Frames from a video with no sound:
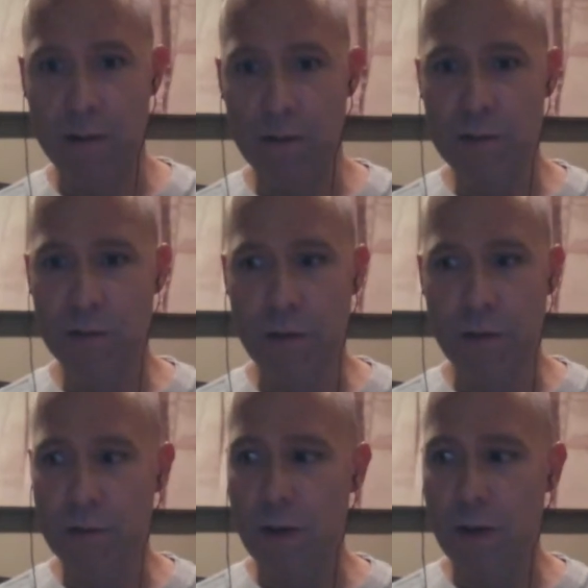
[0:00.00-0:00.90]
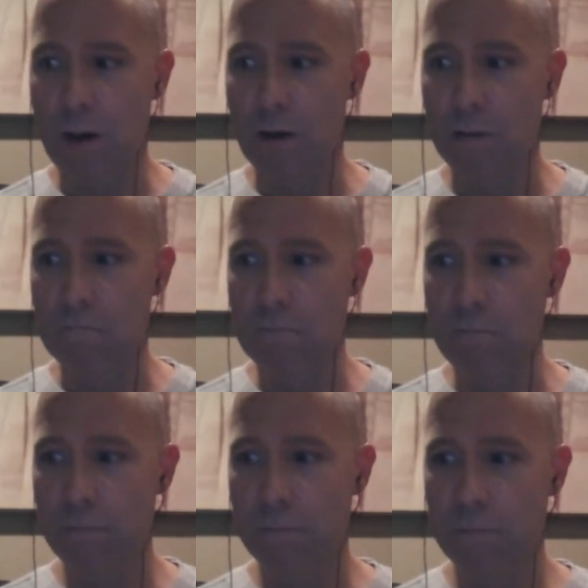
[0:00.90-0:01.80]
this year
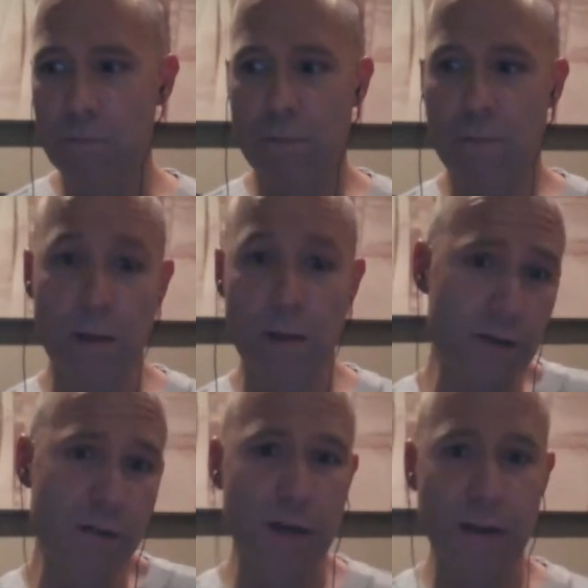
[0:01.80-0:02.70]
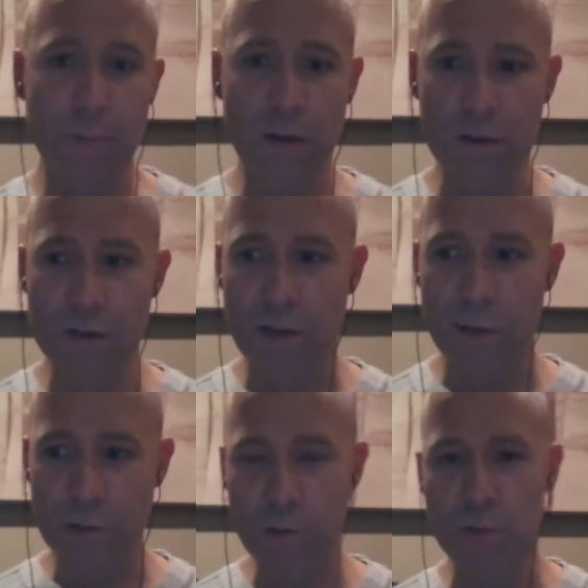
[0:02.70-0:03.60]
than inside because I
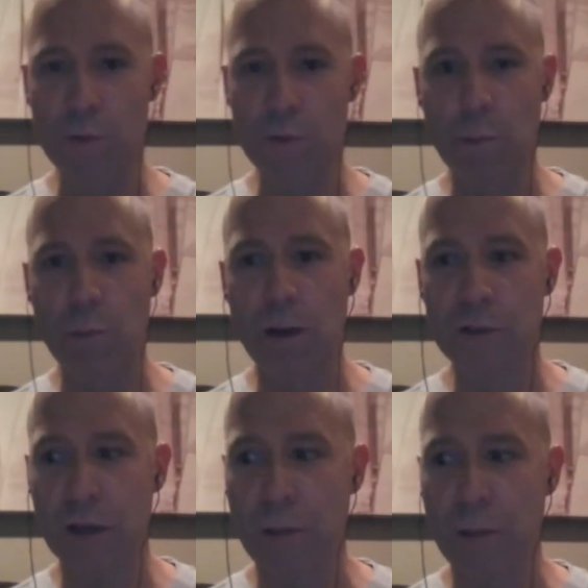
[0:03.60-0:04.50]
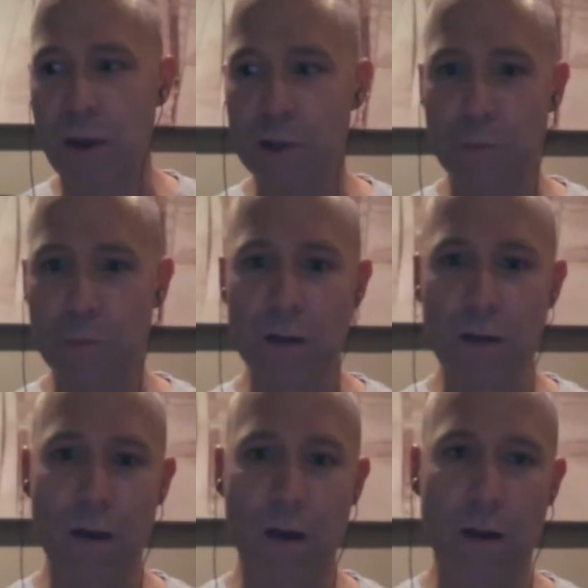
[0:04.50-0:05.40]
also do project management
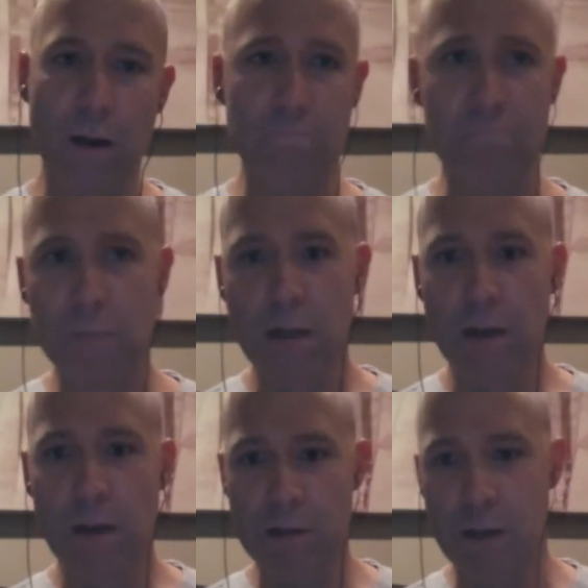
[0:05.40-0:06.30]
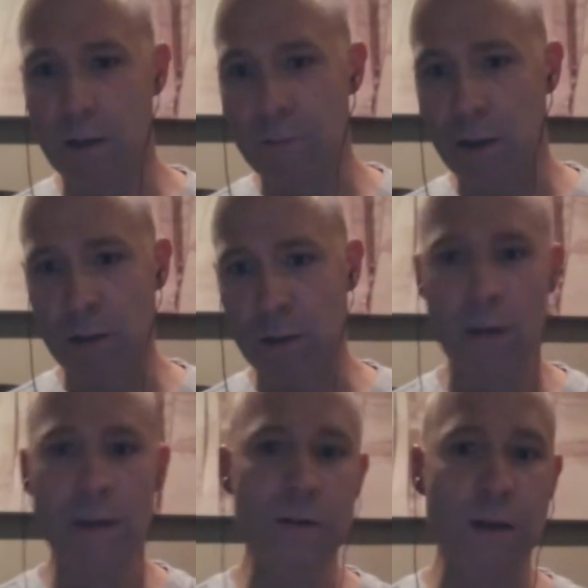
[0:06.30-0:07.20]
as kind of like a
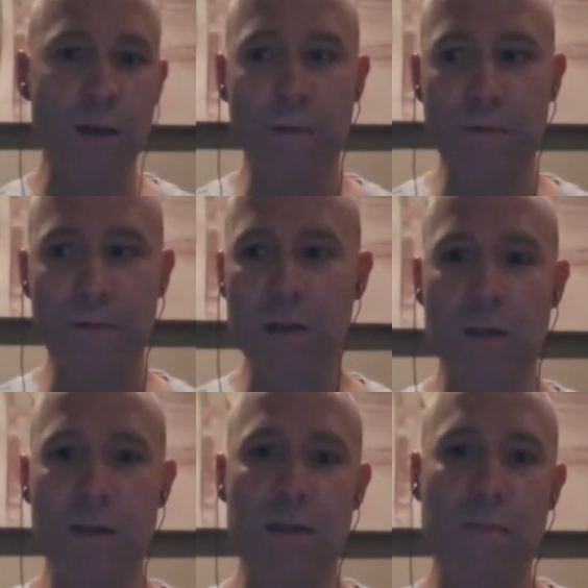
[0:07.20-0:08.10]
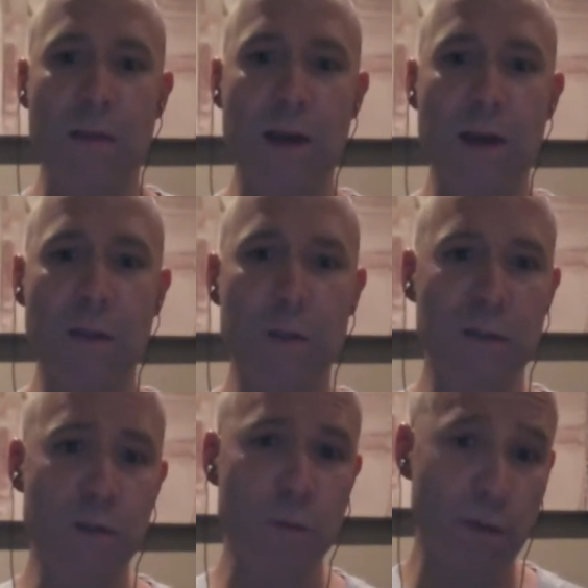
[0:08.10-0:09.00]
liaison to facilities management.
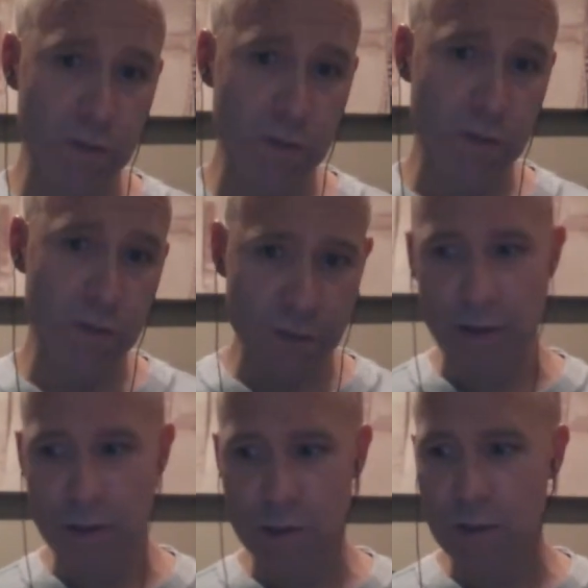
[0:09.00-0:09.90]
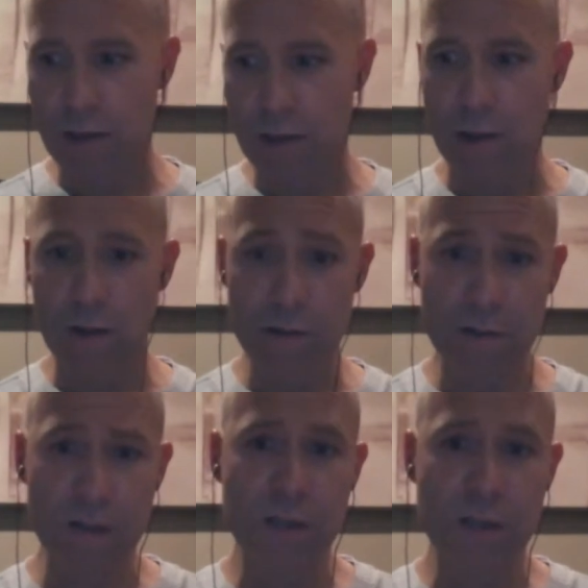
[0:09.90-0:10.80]
So we just finished a
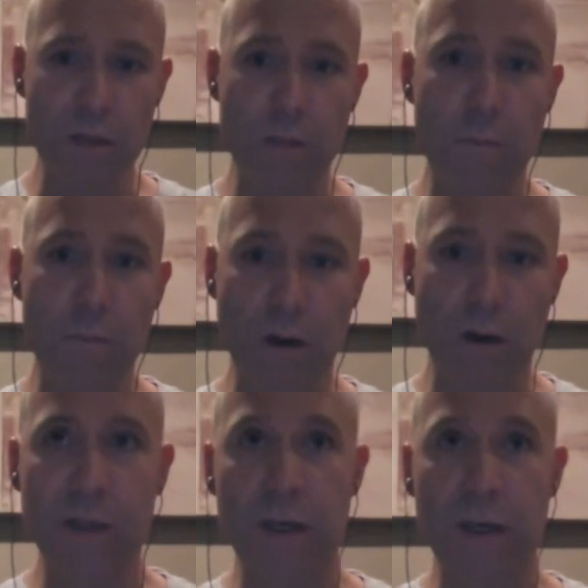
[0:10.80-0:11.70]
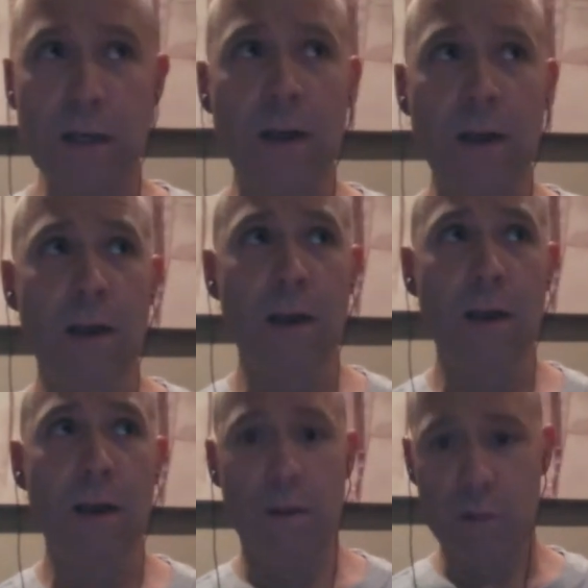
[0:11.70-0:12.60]
6-month project that
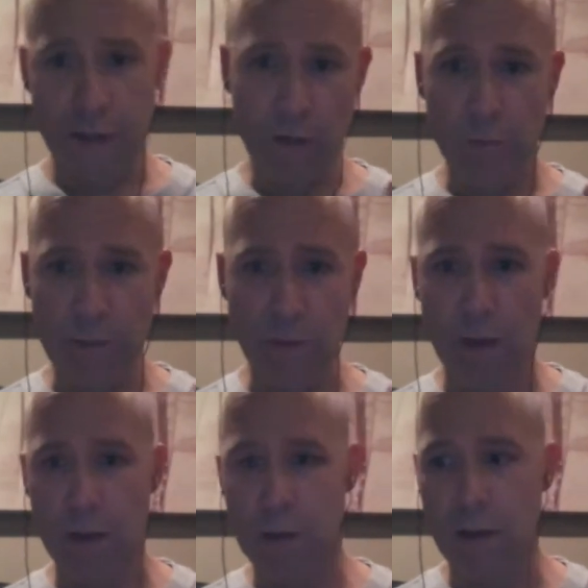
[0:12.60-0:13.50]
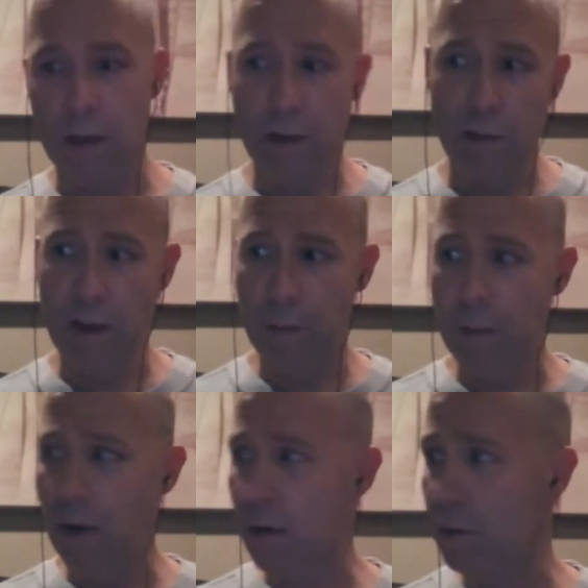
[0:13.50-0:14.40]
was like a 3-pronged thing, and it had
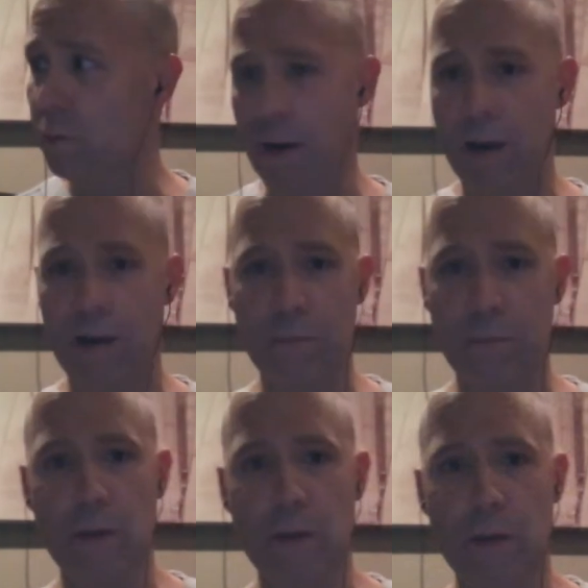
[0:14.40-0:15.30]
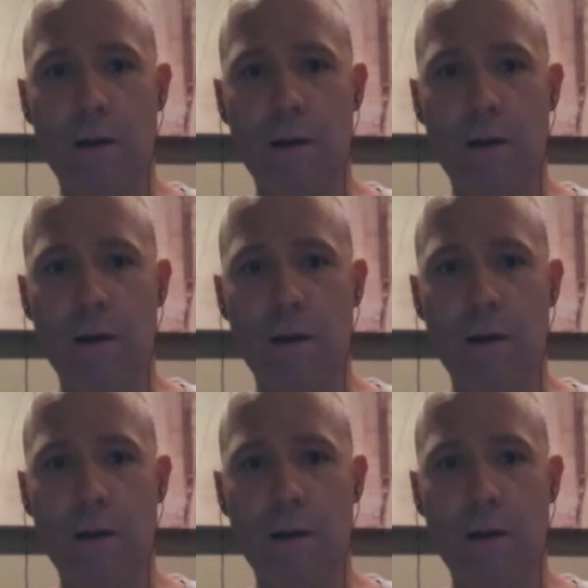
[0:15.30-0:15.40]
about a $3.5 million